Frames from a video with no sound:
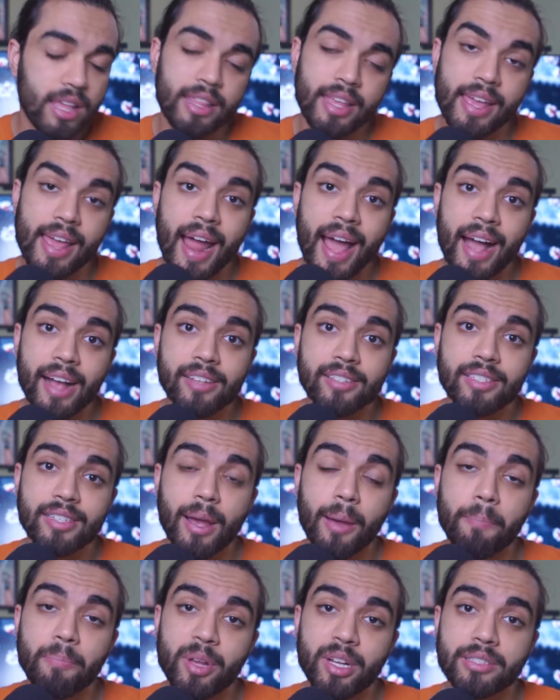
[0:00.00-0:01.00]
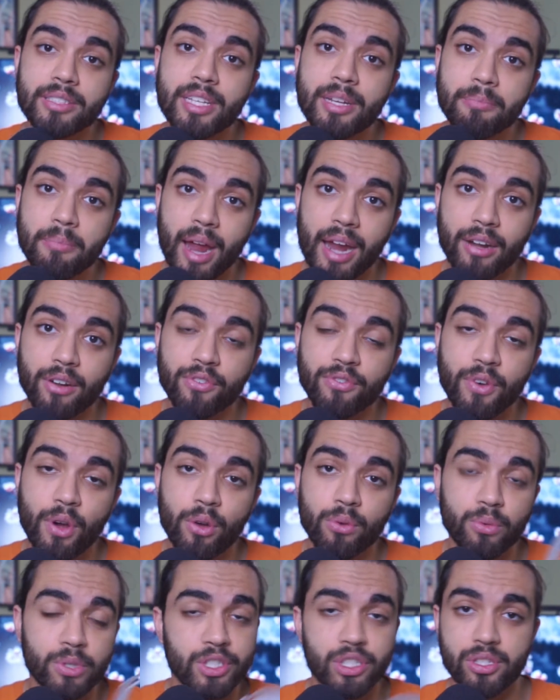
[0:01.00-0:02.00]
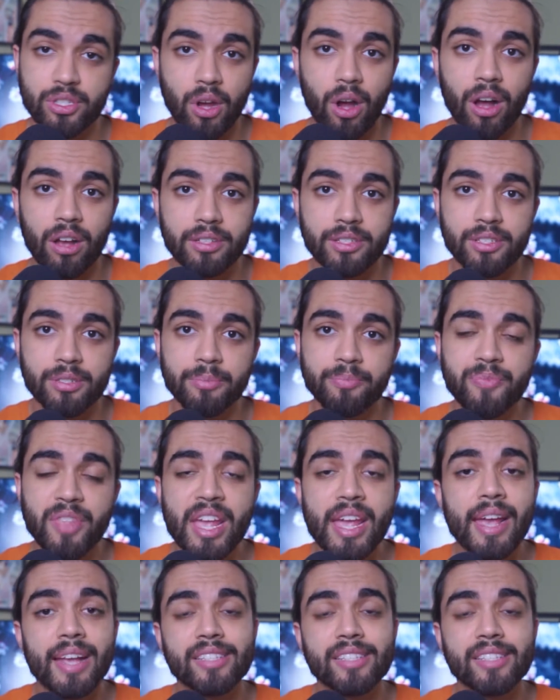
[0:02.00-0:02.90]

It has a built-in microphone, which is awesome.